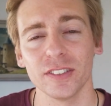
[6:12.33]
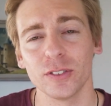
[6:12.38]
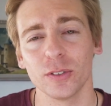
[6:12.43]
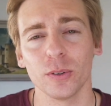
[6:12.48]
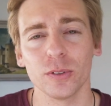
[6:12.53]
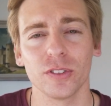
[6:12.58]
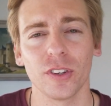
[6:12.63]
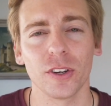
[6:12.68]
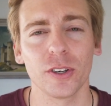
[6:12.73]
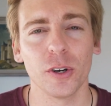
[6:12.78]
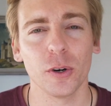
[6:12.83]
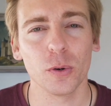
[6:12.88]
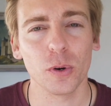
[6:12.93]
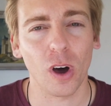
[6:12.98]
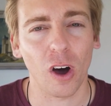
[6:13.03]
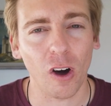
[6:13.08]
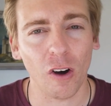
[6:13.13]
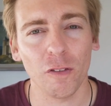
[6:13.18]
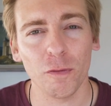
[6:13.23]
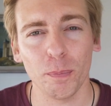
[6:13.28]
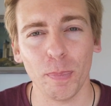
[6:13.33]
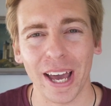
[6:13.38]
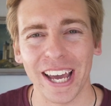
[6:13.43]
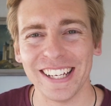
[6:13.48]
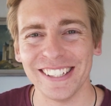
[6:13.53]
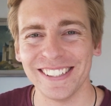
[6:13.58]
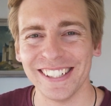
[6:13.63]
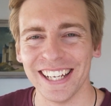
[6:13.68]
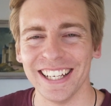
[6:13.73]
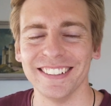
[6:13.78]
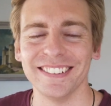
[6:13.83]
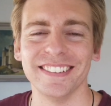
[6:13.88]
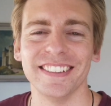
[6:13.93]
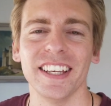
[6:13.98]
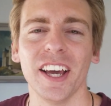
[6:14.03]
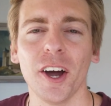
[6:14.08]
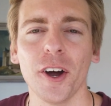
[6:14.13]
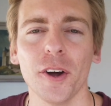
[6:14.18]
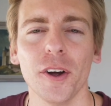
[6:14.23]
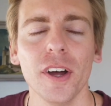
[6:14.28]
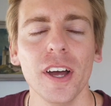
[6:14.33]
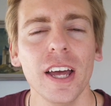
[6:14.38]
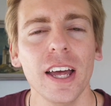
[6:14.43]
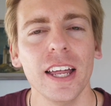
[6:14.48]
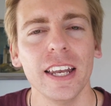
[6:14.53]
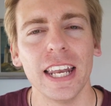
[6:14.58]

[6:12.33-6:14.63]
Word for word: It's also called off-page SEO.